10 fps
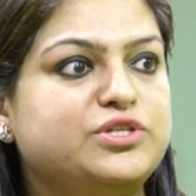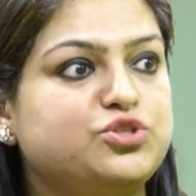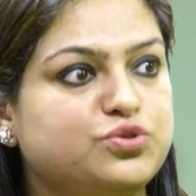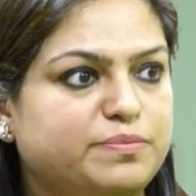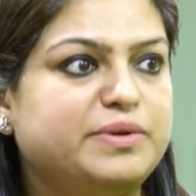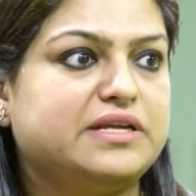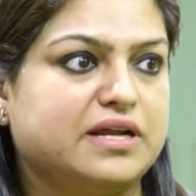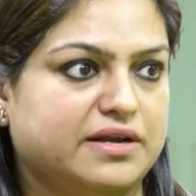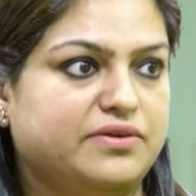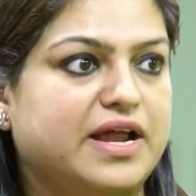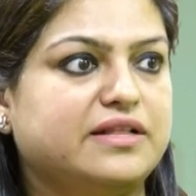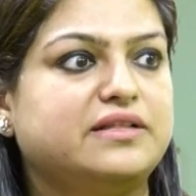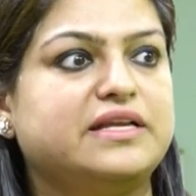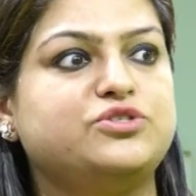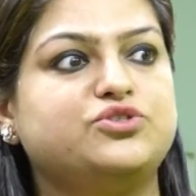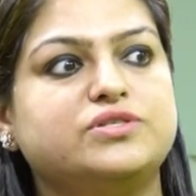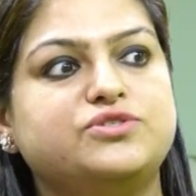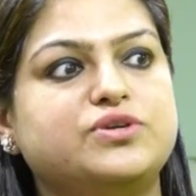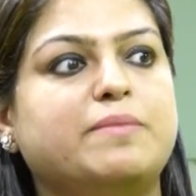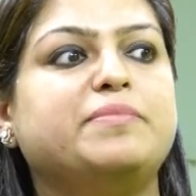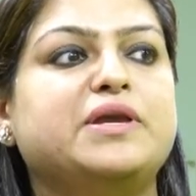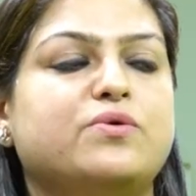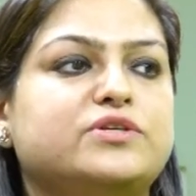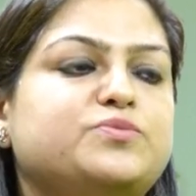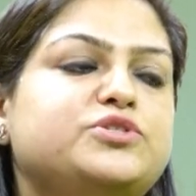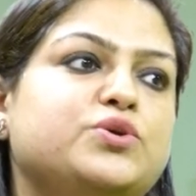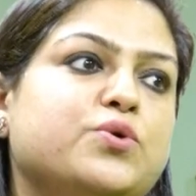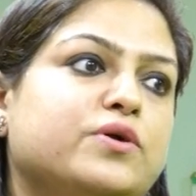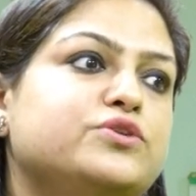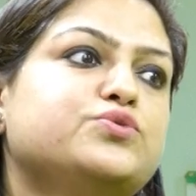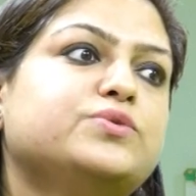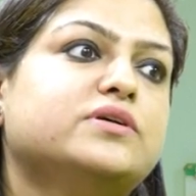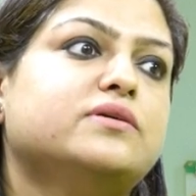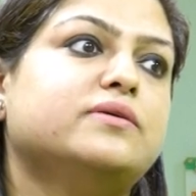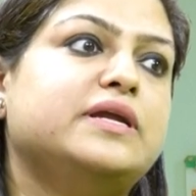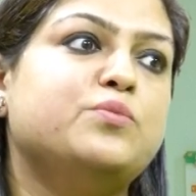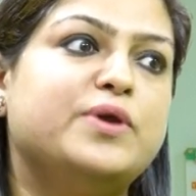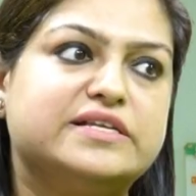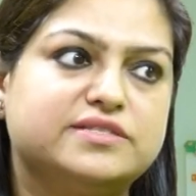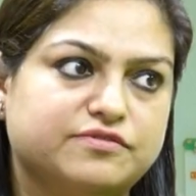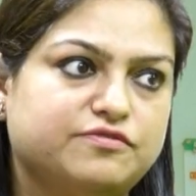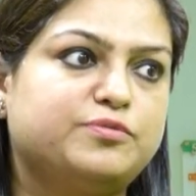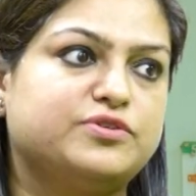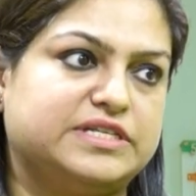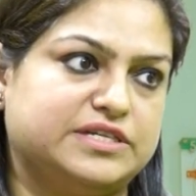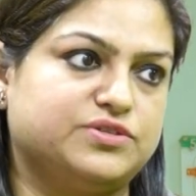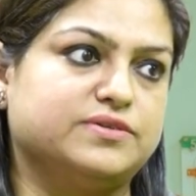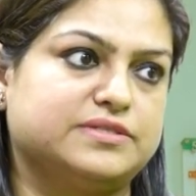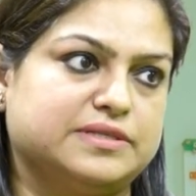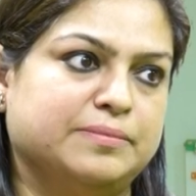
which should be done, rather than just jumping or switching on to the invasive procedures.